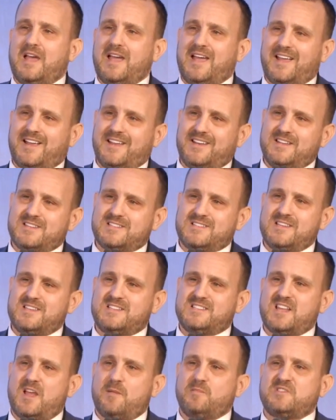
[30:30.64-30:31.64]
Agnes in
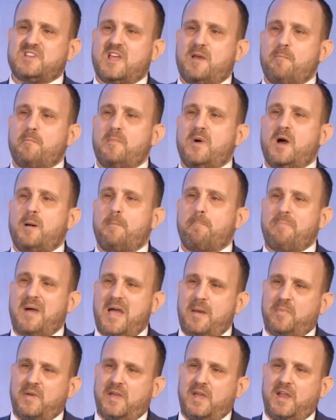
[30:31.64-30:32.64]
September,
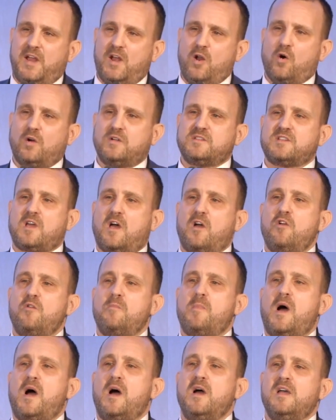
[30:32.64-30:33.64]
Babbitt in
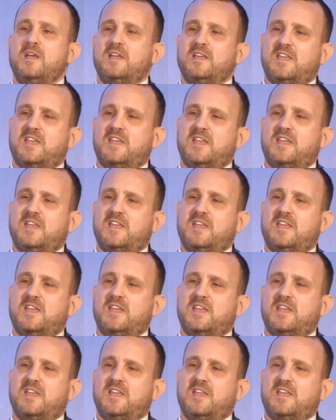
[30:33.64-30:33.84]
October,